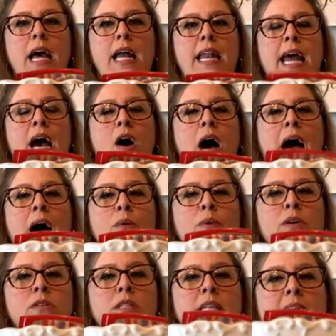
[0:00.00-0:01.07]
Now, I
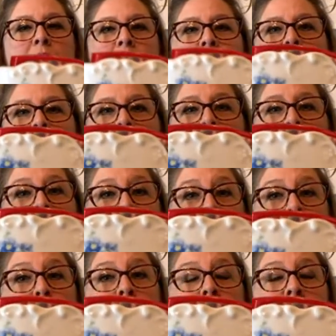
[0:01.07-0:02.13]
will say that it, they
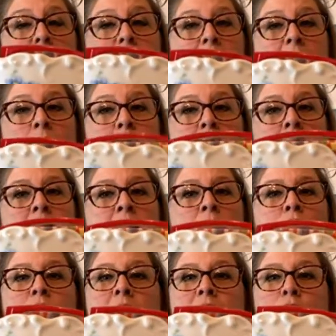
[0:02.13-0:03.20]
do sit down in
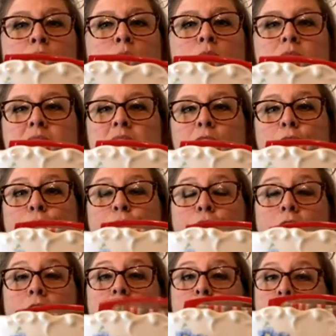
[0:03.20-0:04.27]
there. They don't sit
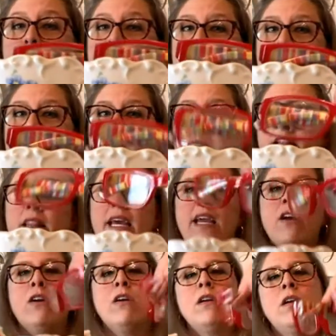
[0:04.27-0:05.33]
flush down in
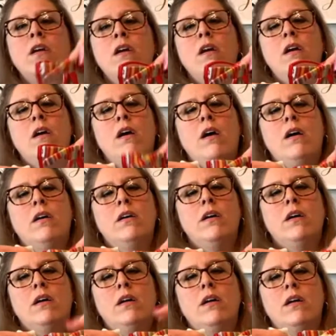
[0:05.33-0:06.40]
there
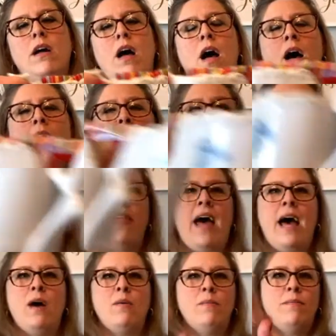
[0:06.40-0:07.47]
um,
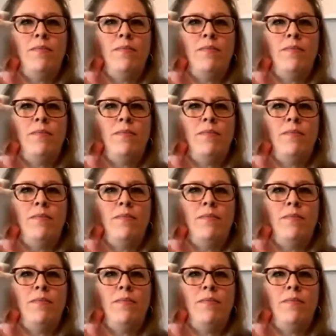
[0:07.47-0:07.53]
that